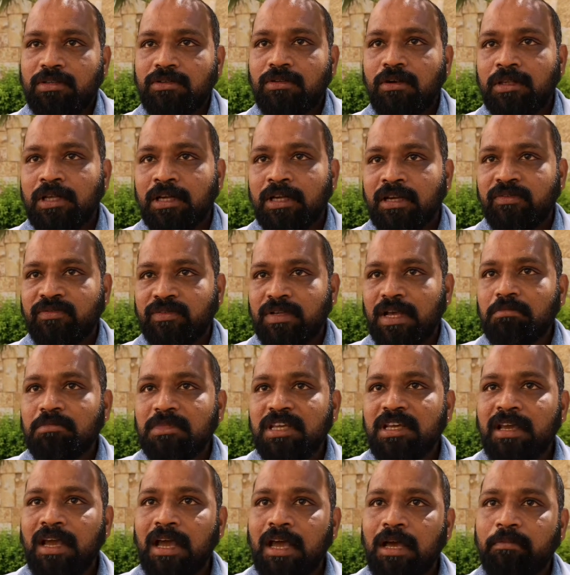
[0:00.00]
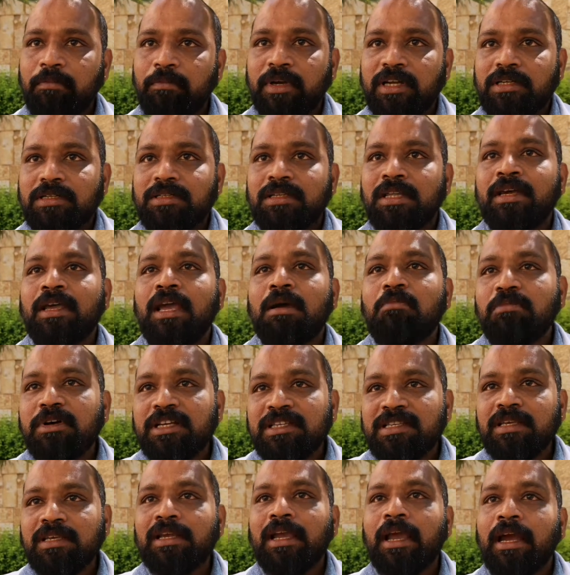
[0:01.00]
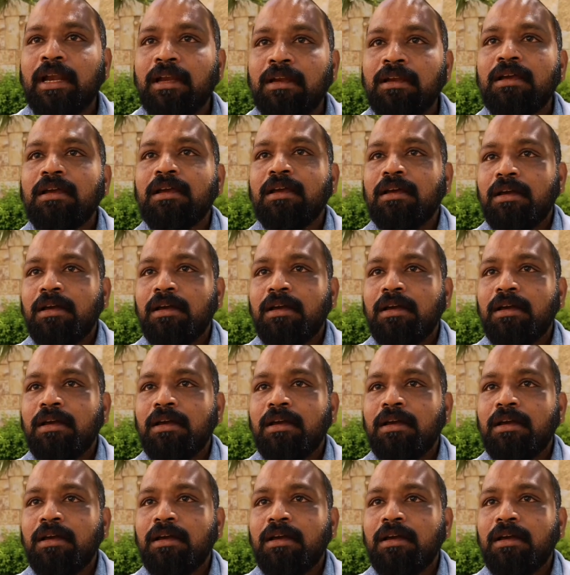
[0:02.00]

So that if something happens, the embassy can